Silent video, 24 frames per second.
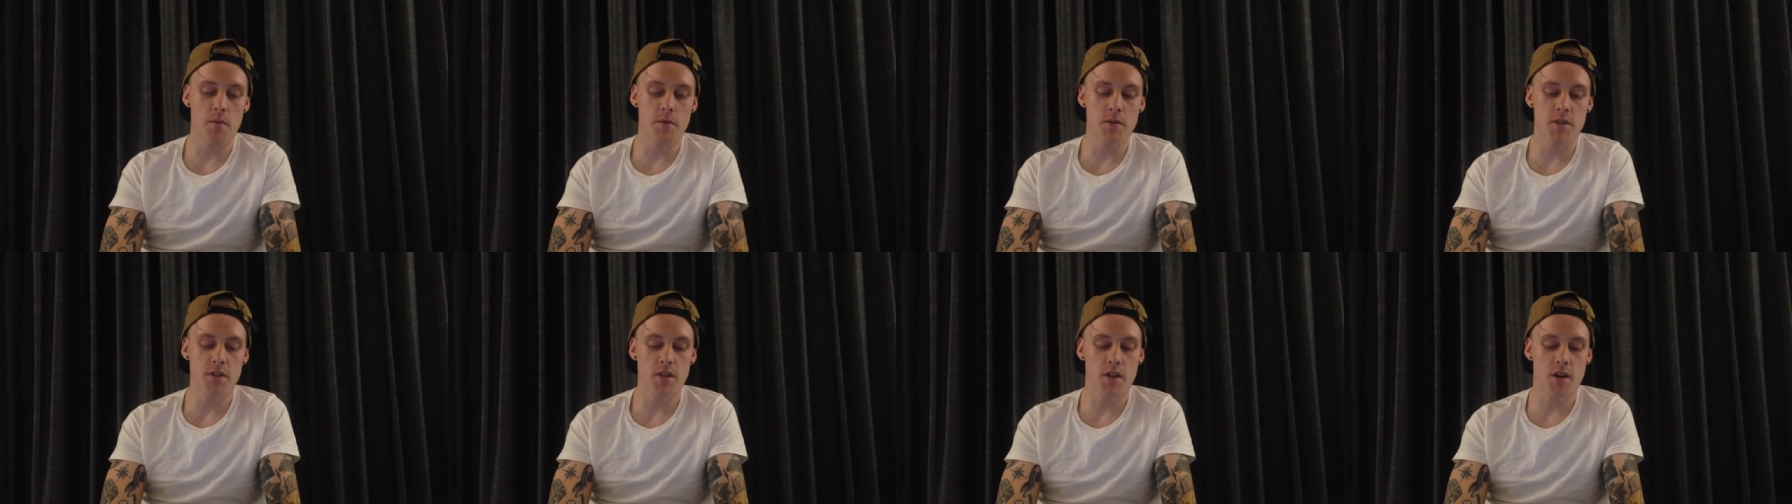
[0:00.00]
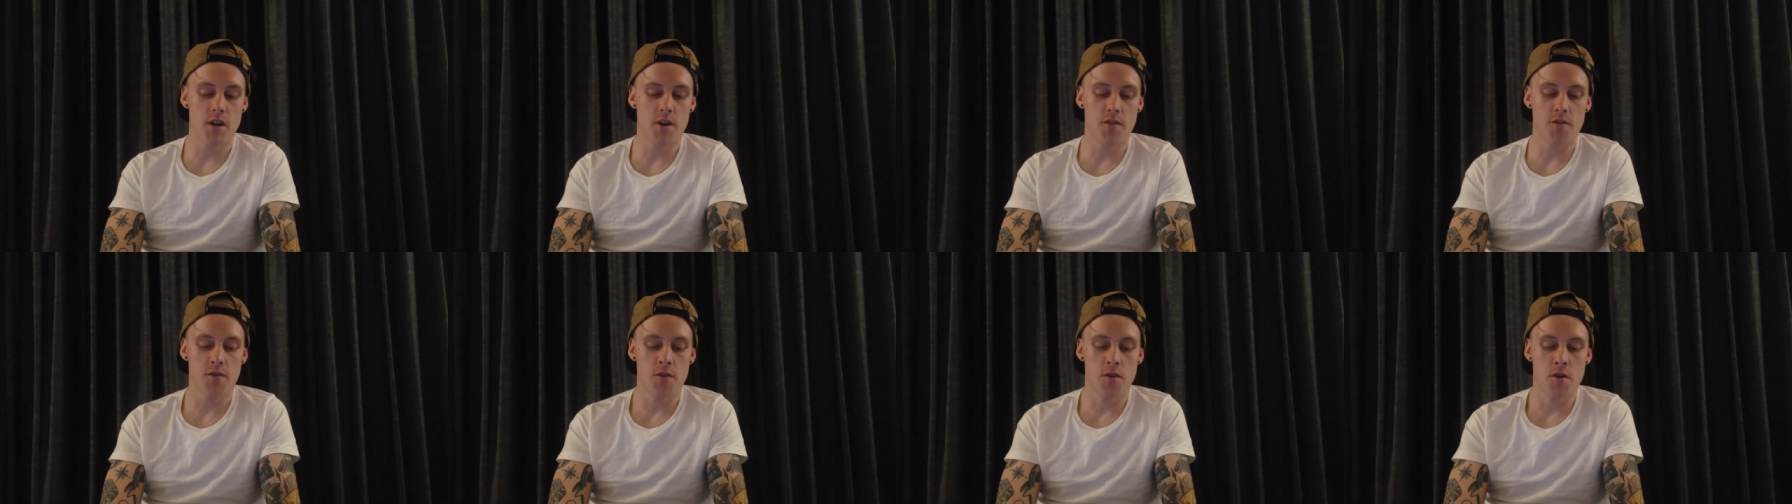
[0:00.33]

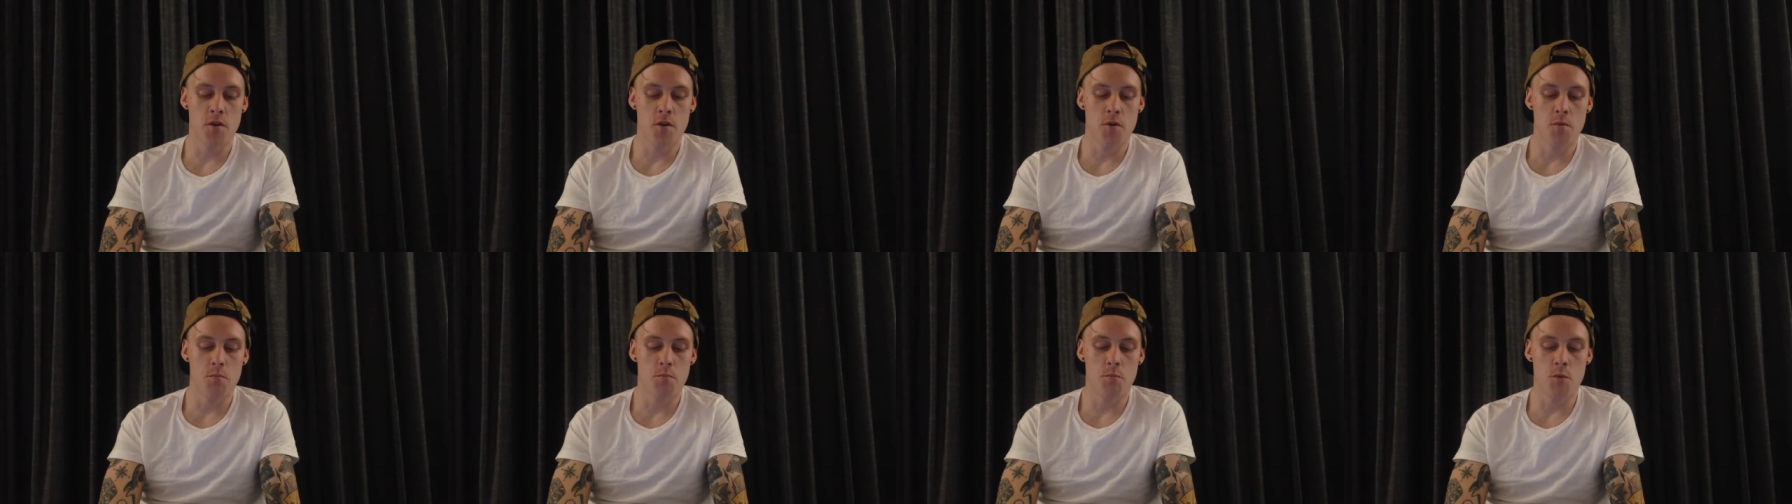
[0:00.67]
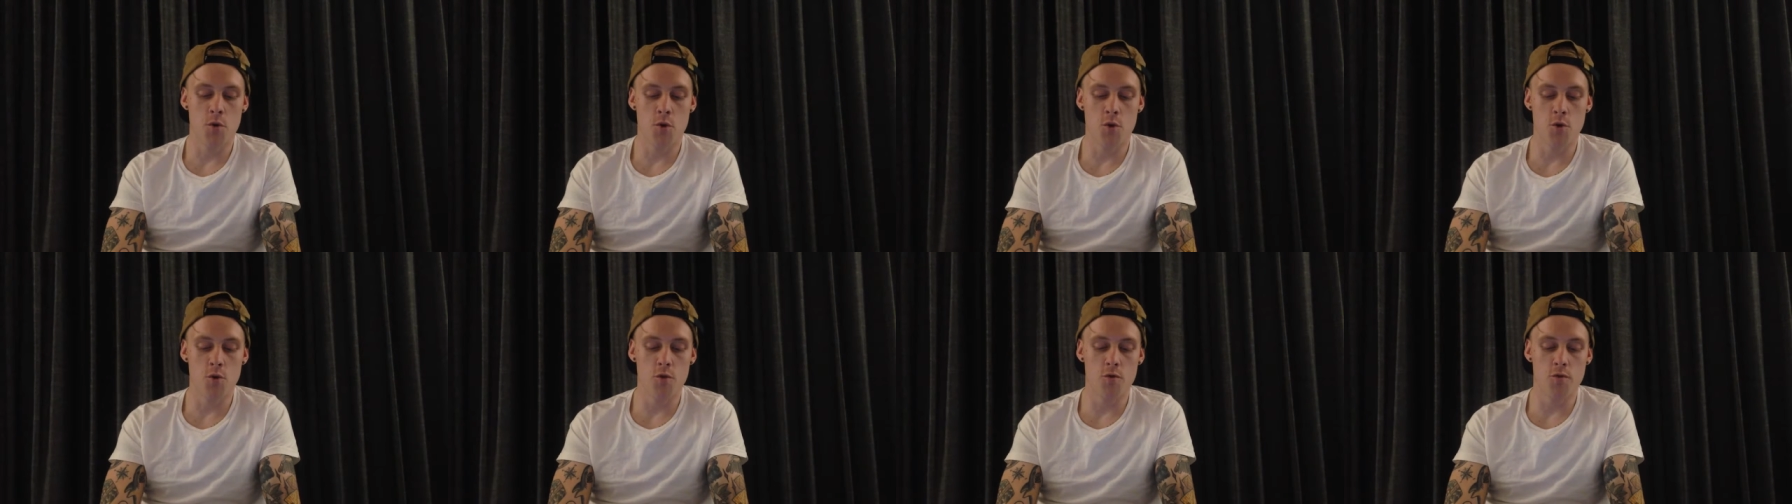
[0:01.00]
myself,
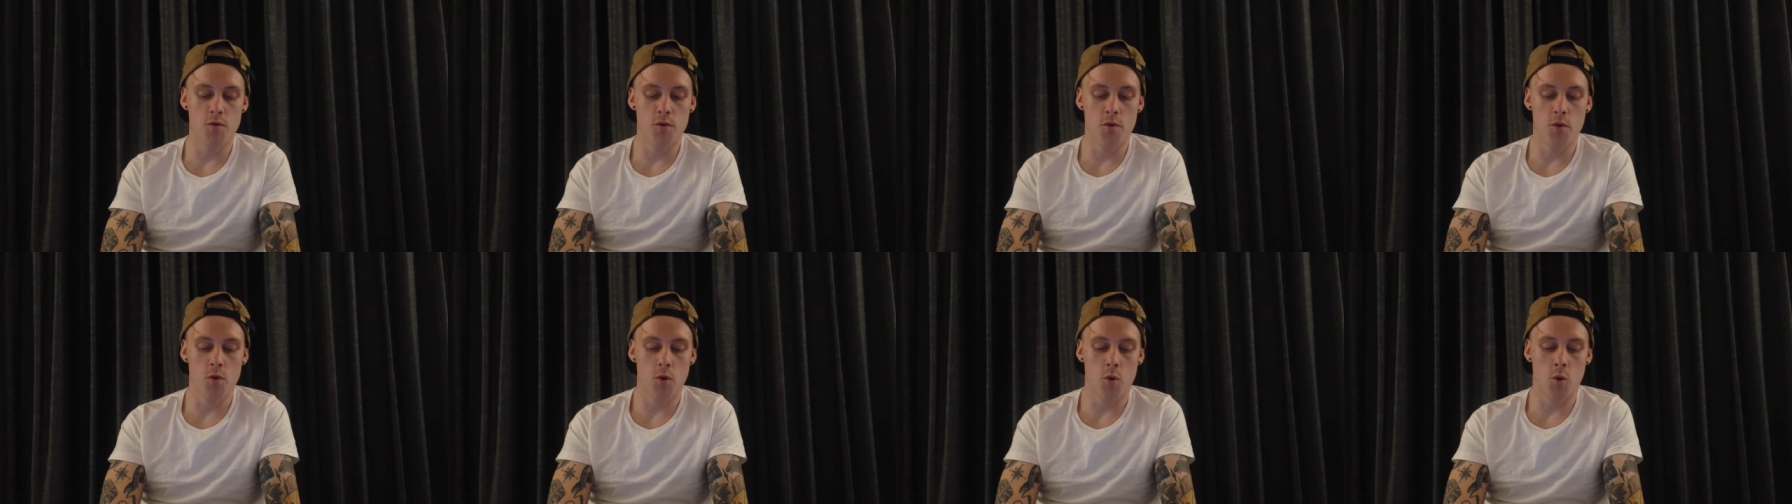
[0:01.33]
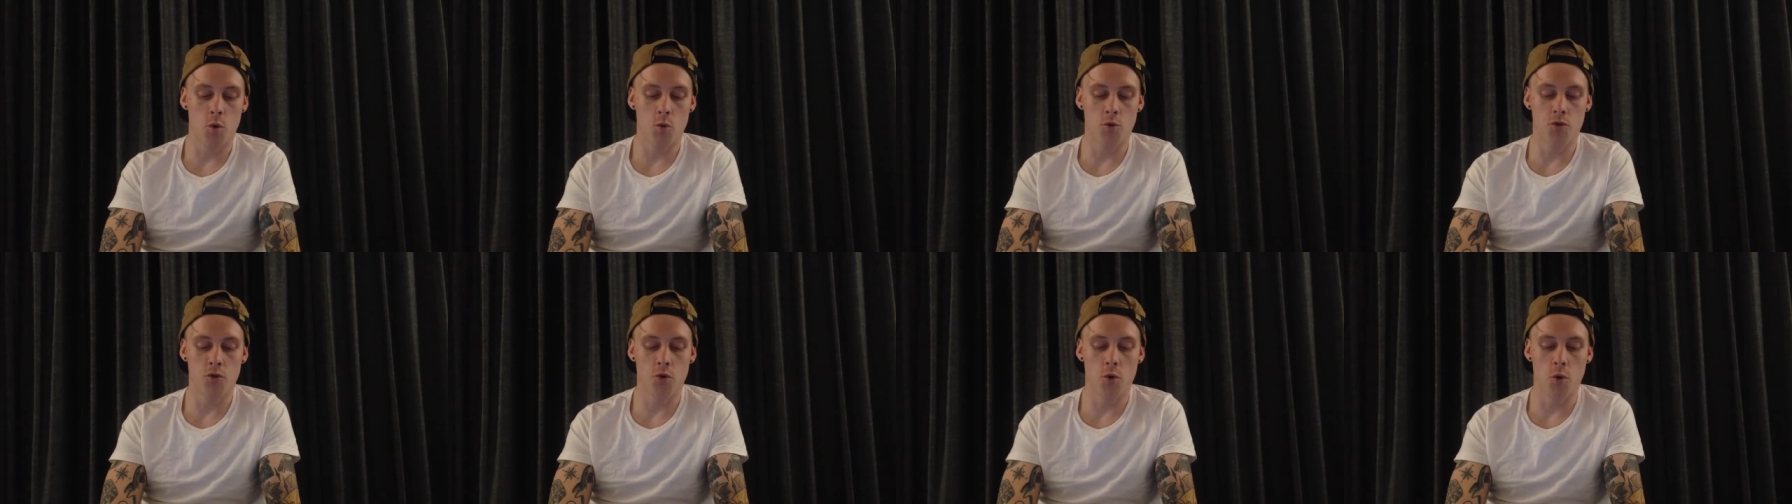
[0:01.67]
move,
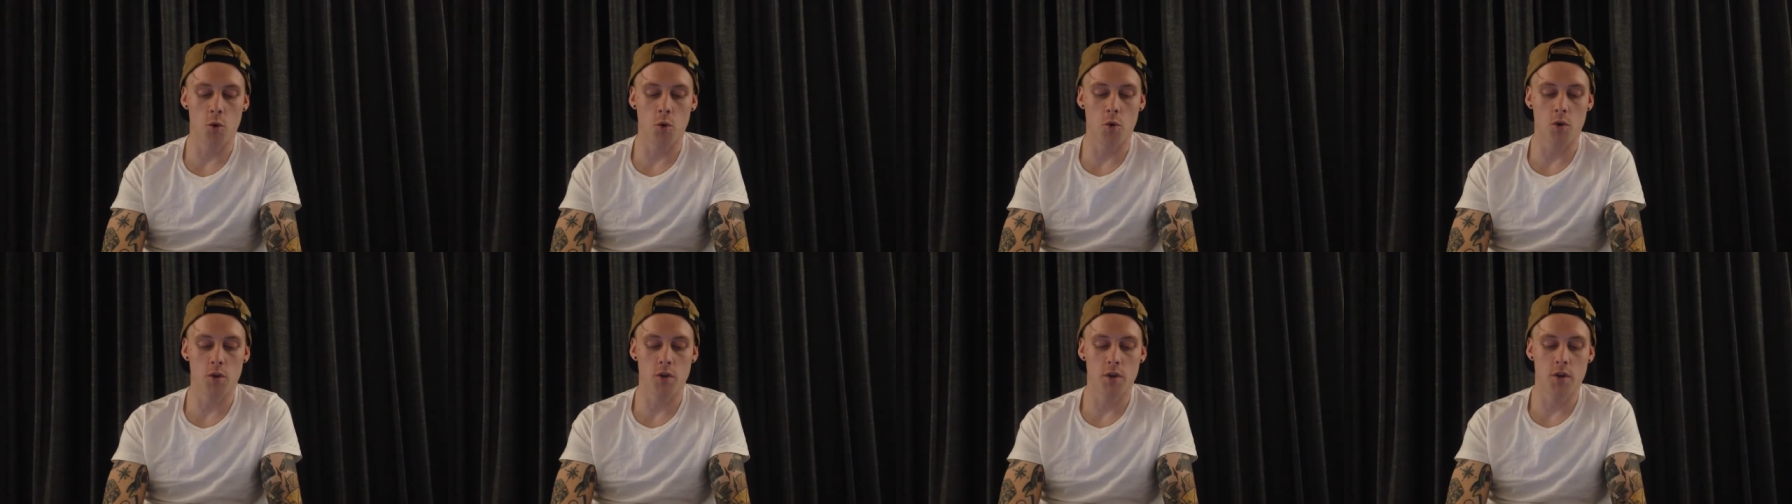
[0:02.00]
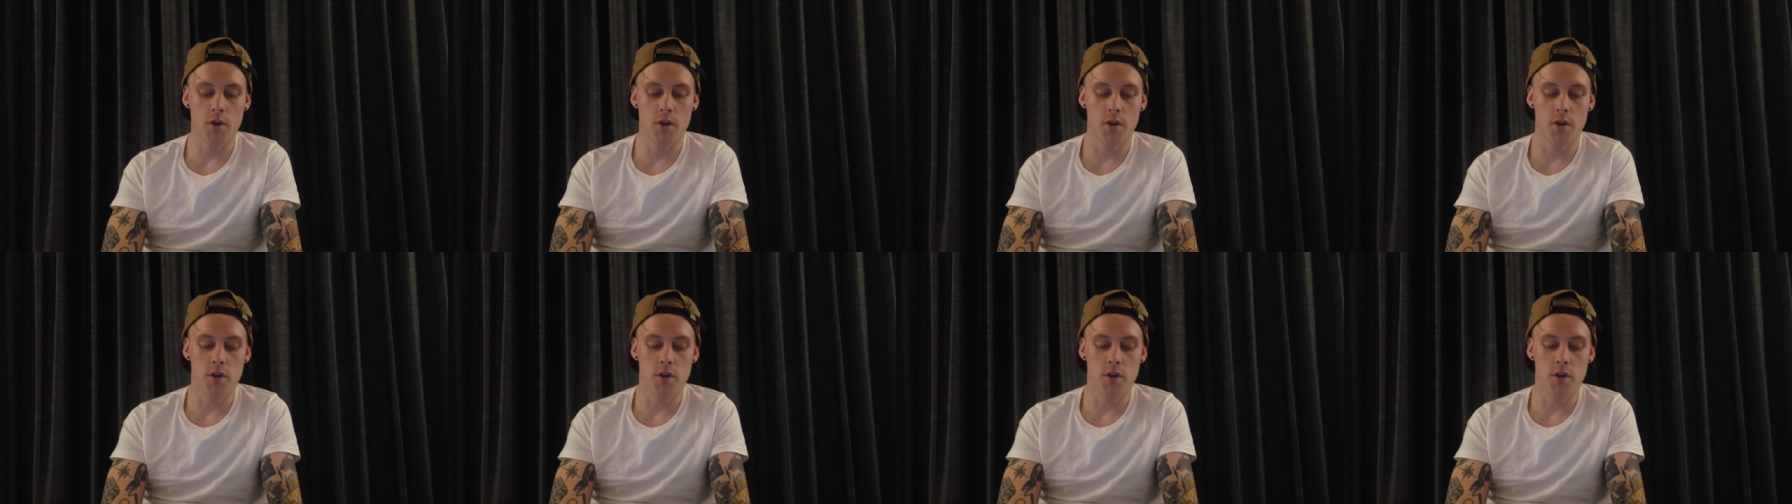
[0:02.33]
or talk,